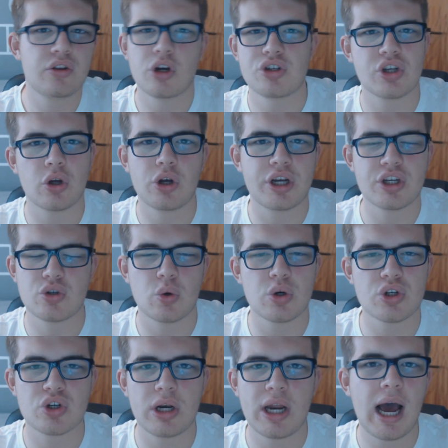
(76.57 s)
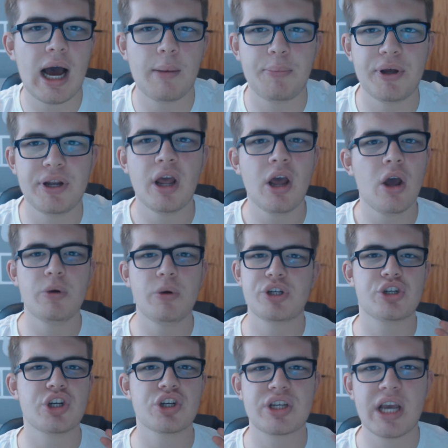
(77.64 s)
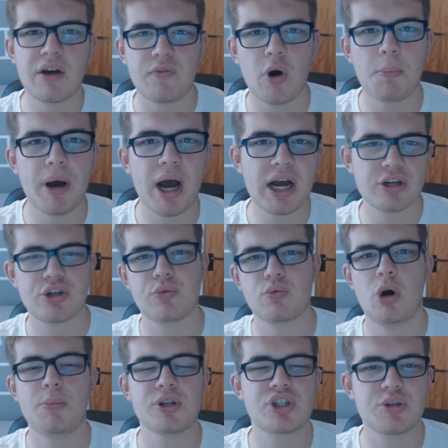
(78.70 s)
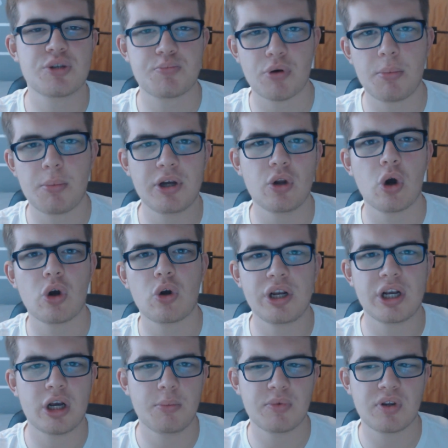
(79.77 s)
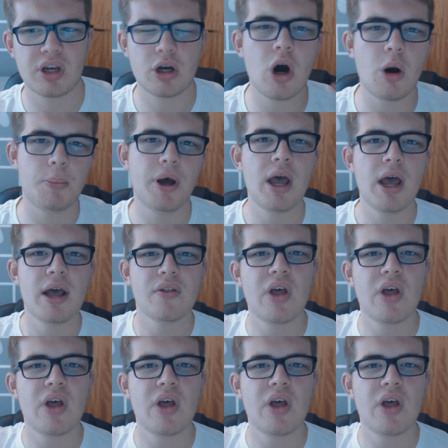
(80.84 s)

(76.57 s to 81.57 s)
Doesn't look as though it's going to happen. We should just give up. Patrick Roberts is probably not going to come to the club.